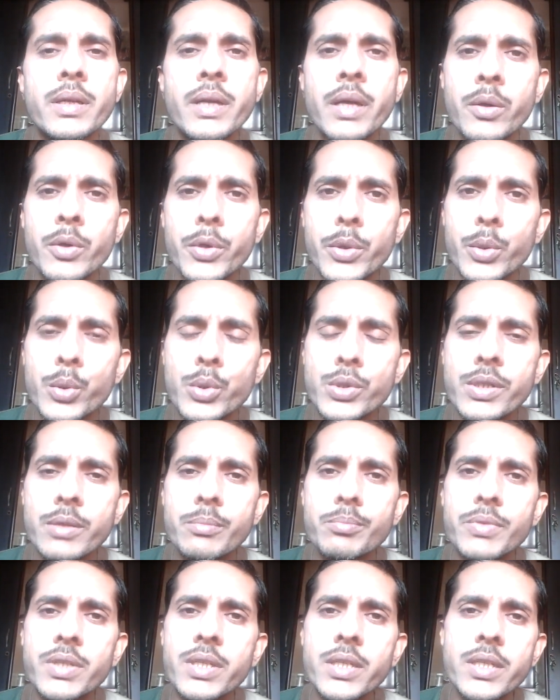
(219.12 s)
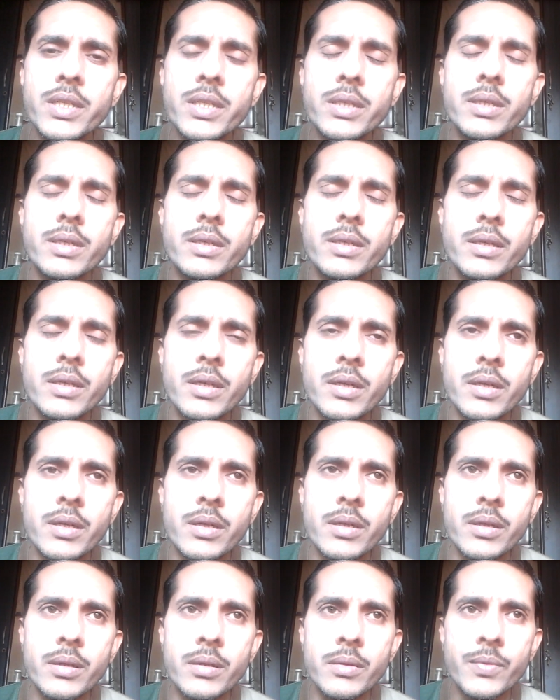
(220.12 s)
can we do something
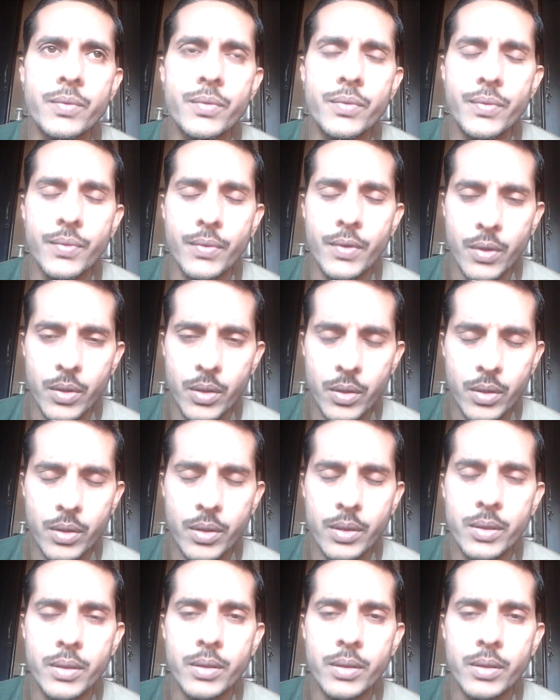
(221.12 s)
to